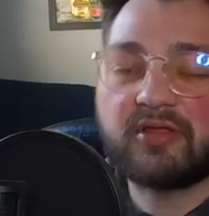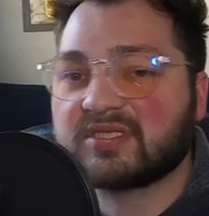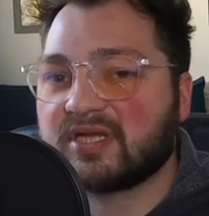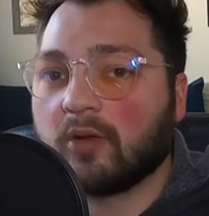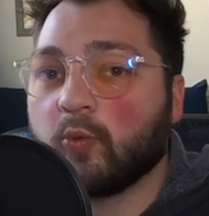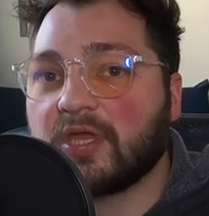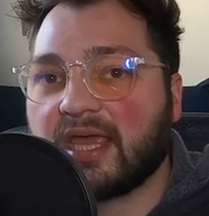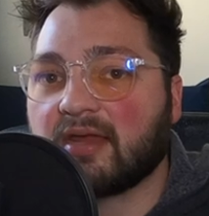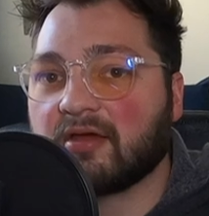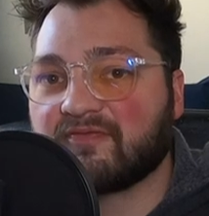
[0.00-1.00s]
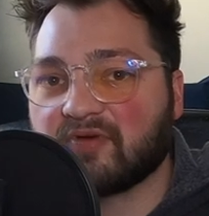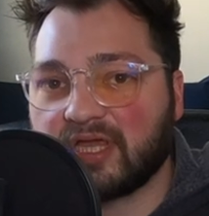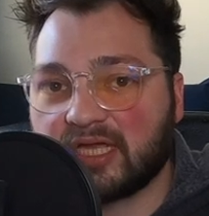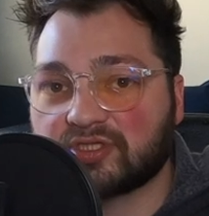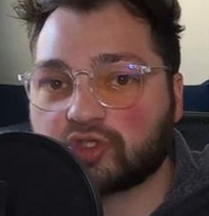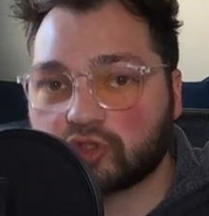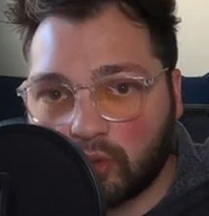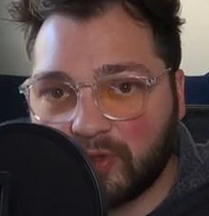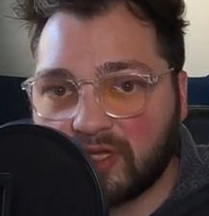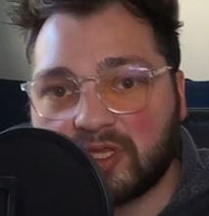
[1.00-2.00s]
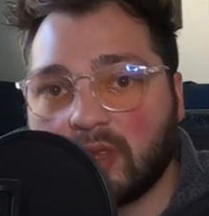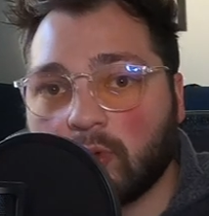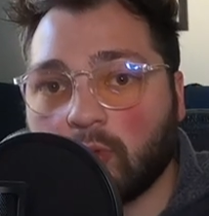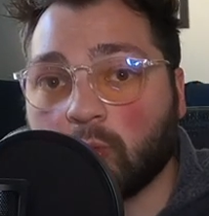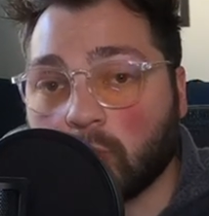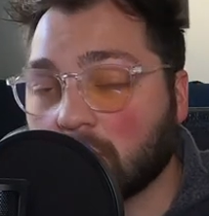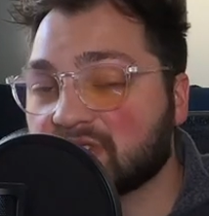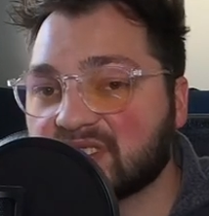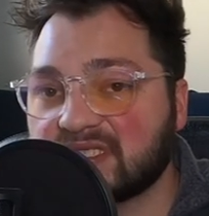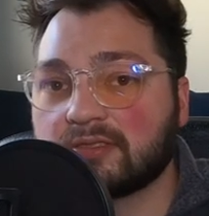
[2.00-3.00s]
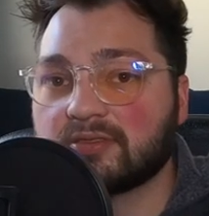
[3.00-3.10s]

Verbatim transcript: This time, we cannot forget so many people were still